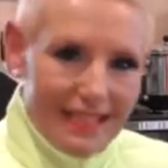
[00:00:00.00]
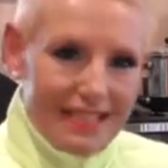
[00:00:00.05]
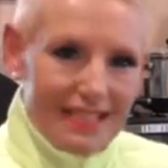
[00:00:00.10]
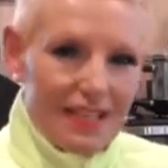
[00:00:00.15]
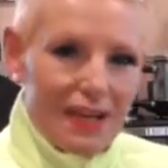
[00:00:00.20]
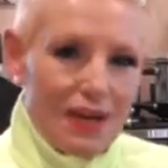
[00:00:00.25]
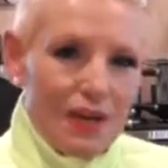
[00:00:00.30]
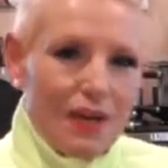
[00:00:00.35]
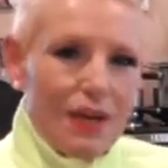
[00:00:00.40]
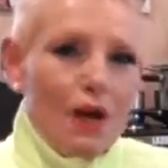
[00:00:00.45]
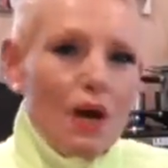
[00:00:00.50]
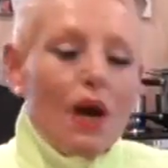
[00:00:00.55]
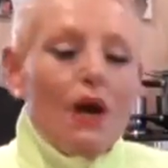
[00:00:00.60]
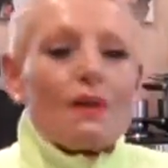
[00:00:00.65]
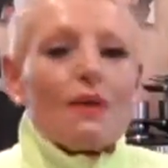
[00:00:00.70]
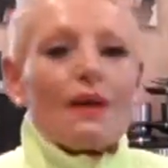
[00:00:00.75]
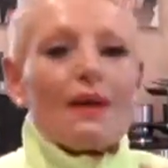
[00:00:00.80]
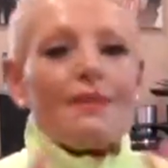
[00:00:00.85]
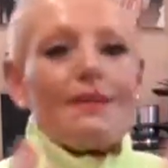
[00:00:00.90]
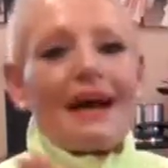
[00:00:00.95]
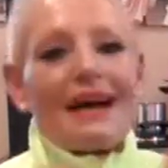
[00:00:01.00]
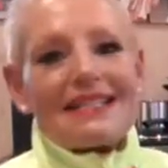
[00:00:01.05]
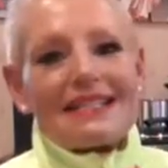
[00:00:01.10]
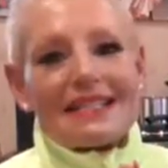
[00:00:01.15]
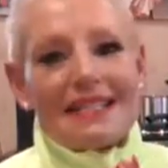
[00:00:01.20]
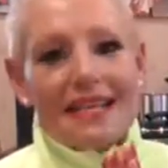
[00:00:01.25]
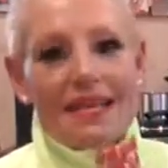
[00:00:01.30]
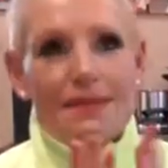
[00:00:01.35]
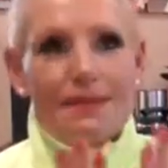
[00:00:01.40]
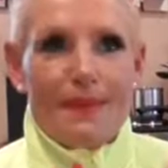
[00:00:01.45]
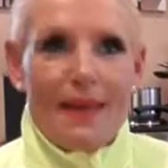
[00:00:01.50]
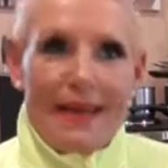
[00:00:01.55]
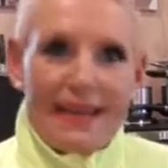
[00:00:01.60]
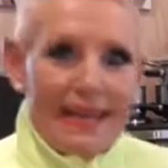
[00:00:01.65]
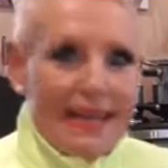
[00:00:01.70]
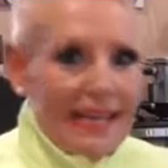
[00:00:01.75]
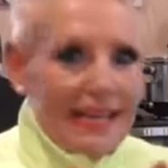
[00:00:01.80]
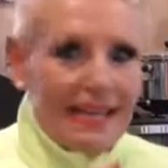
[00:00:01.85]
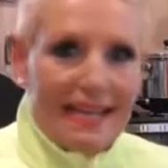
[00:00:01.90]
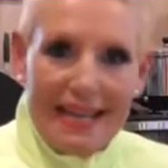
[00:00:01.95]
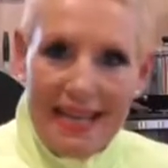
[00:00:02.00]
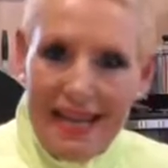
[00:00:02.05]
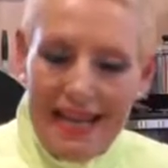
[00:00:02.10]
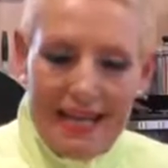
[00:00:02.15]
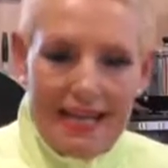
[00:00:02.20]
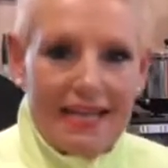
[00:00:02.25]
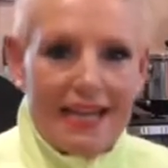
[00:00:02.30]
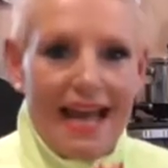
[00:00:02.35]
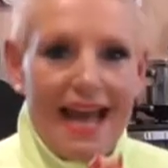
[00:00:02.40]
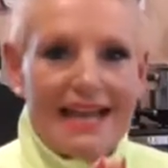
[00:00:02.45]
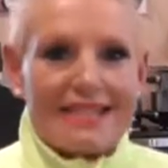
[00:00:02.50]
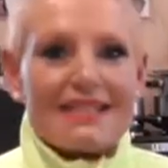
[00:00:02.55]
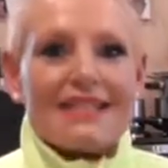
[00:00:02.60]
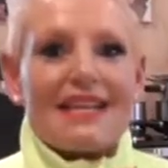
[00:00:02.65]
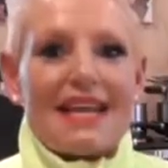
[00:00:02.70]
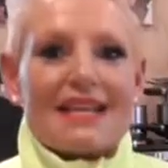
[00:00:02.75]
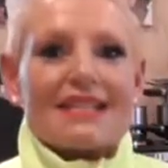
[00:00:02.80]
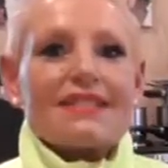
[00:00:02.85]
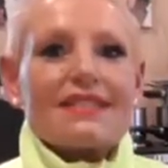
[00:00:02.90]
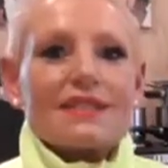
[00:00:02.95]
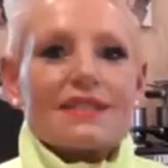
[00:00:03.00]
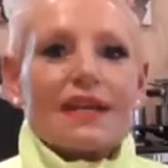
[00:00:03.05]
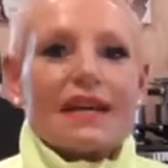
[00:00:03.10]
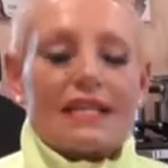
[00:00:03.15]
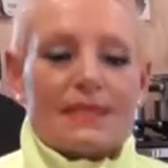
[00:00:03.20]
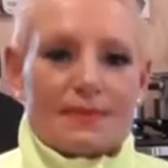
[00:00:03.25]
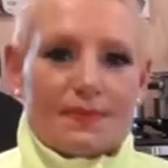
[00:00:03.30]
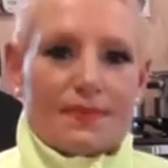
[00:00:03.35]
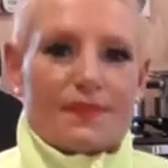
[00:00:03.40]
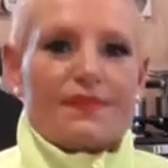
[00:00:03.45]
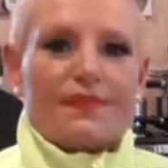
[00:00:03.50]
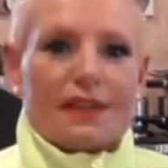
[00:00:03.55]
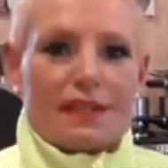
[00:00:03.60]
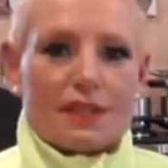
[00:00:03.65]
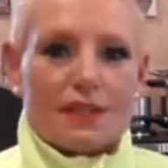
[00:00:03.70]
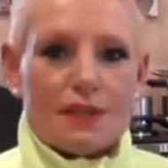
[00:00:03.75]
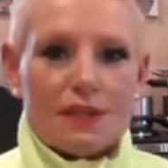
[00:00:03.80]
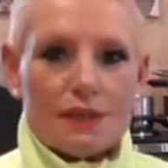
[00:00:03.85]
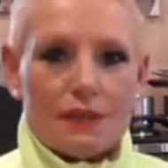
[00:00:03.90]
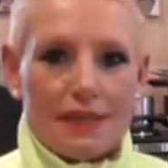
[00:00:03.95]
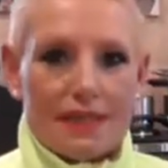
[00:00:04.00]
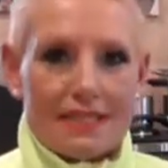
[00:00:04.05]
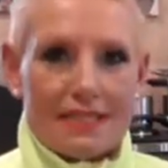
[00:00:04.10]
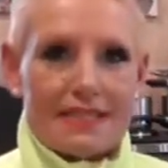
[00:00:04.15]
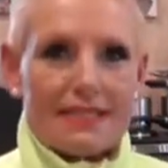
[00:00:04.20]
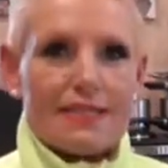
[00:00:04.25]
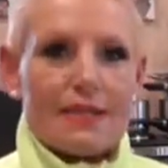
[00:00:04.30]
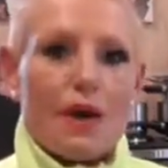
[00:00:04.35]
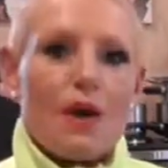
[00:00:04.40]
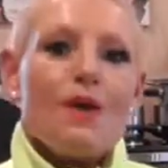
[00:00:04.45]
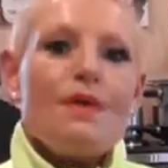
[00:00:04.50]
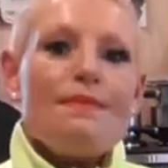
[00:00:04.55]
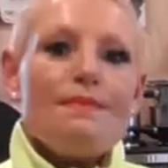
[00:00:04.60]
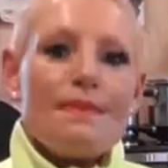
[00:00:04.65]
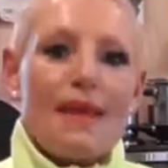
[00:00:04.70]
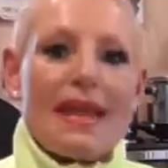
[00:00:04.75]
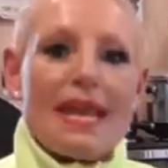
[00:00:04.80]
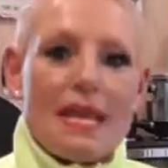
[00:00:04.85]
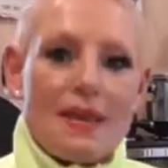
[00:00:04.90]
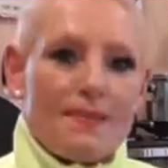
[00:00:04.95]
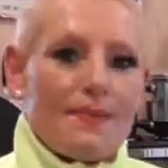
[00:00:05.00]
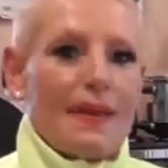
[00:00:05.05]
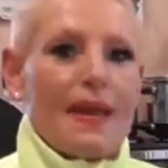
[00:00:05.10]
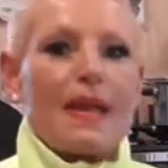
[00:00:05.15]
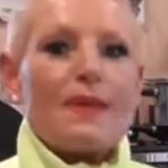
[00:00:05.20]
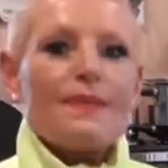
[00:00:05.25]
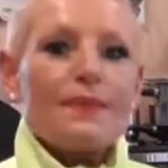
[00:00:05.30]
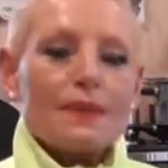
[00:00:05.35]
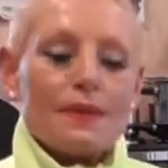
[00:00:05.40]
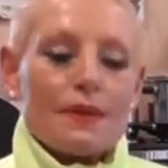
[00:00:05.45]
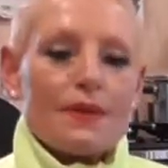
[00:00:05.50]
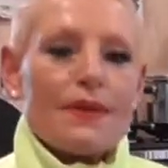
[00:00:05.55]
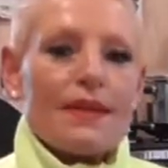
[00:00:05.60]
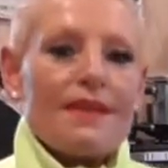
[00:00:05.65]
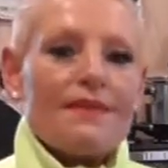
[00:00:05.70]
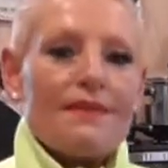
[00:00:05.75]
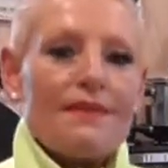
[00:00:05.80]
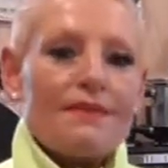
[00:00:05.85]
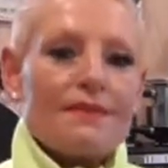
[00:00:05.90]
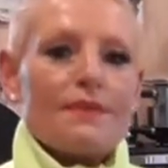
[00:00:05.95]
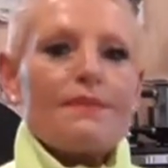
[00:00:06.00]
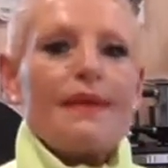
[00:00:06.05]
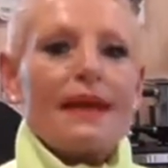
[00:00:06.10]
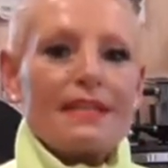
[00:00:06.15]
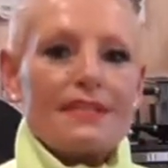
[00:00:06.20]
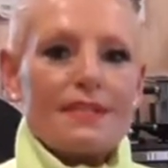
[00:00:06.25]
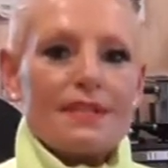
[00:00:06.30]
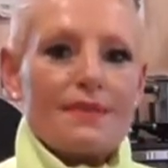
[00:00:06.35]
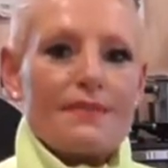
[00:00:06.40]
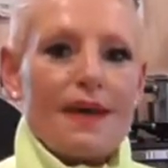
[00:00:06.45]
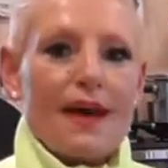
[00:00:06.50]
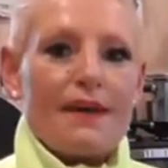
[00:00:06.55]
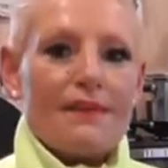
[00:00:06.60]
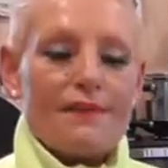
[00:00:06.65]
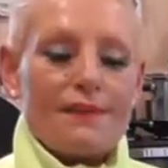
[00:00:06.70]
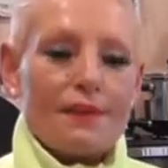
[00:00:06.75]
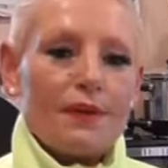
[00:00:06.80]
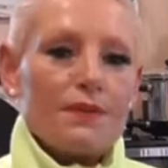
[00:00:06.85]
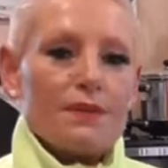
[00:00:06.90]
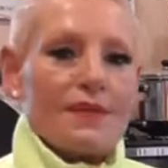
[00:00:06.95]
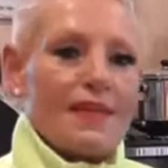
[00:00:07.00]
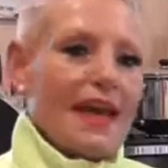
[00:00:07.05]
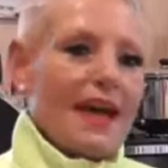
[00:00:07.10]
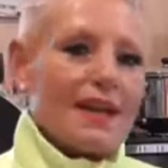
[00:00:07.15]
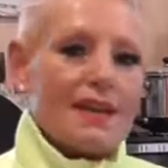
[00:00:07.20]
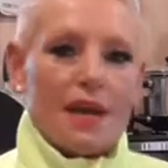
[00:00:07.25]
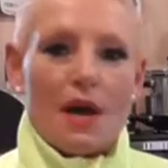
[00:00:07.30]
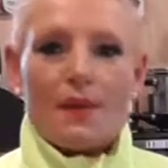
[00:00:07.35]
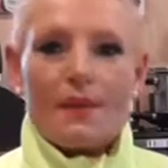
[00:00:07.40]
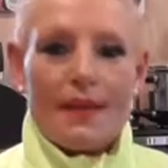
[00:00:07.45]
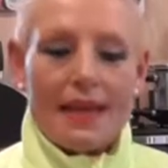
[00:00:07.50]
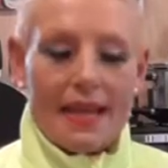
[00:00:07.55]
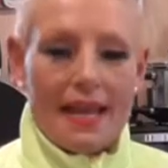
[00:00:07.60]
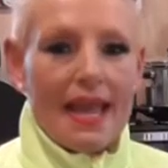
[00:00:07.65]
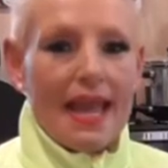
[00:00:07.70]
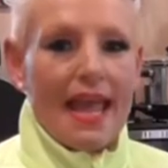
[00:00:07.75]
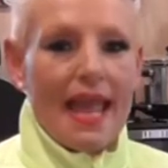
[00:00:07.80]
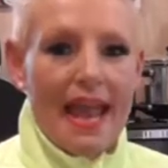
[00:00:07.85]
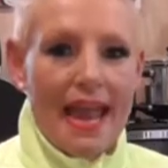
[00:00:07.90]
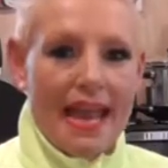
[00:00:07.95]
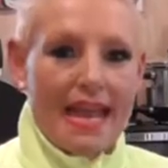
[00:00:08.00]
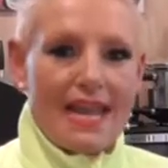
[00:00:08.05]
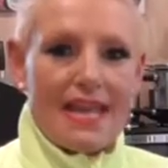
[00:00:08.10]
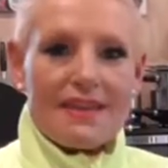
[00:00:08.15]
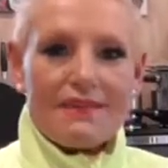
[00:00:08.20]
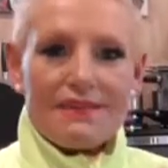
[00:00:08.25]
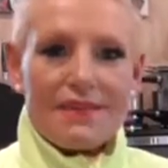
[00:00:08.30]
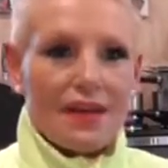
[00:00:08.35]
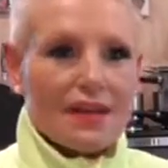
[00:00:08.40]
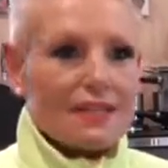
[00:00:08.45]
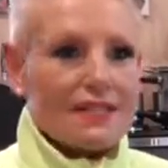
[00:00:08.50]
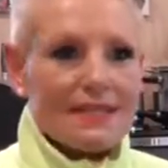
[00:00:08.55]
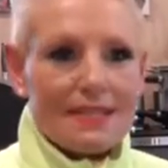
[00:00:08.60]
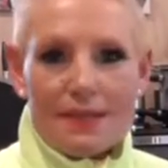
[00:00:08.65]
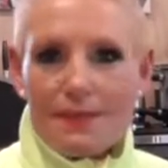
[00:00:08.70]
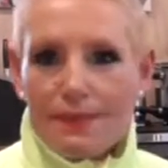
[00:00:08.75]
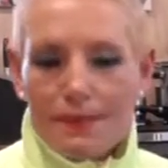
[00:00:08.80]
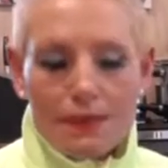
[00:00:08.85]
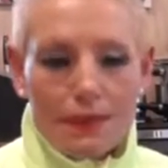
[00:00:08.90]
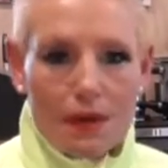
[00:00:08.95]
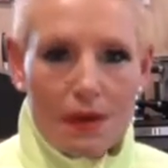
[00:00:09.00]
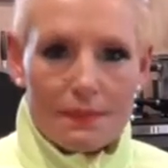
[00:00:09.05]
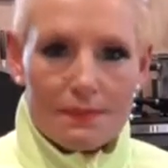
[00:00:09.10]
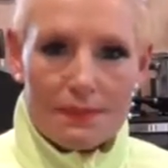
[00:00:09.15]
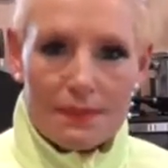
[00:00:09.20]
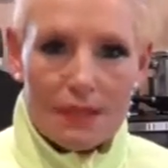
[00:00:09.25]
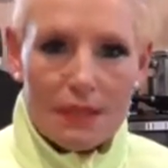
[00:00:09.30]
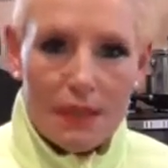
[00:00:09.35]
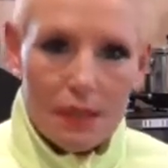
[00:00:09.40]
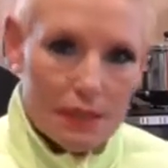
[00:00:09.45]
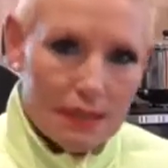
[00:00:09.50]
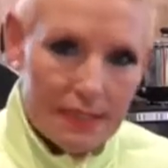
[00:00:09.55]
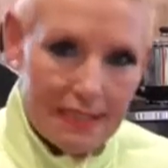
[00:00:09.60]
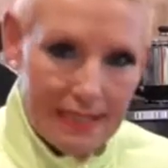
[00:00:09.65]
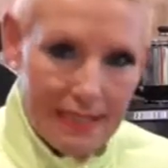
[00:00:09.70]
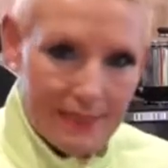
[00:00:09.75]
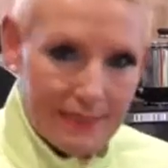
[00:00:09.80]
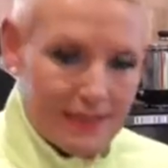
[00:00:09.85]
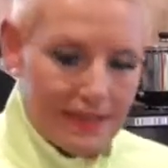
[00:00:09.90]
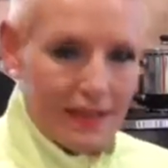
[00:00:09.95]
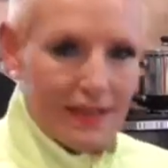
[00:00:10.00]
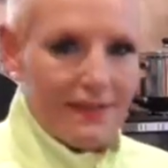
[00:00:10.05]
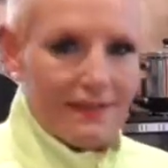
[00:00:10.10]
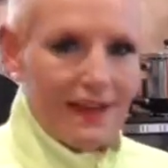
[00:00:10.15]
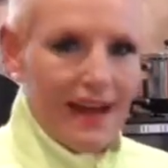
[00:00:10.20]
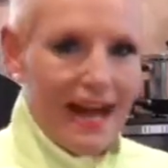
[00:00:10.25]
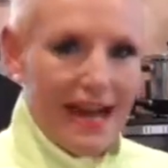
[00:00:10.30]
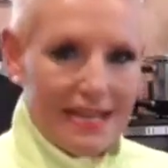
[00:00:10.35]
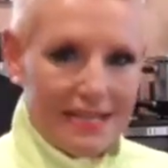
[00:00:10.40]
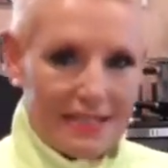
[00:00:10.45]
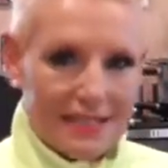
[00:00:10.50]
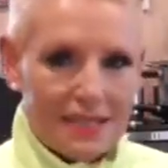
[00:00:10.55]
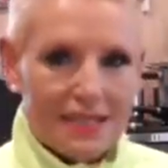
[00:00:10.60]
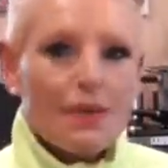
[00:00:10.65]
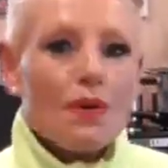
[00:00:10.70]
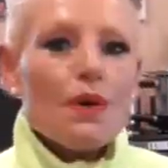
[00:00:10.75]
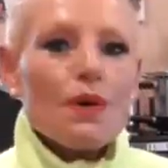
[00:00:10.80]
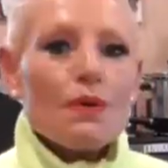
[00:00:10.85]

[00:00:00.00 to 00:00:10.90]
So what I'm asking, begging again, as an exercise professional, there's so many people who give information about food without knowing any of those simple concepts that I've asked.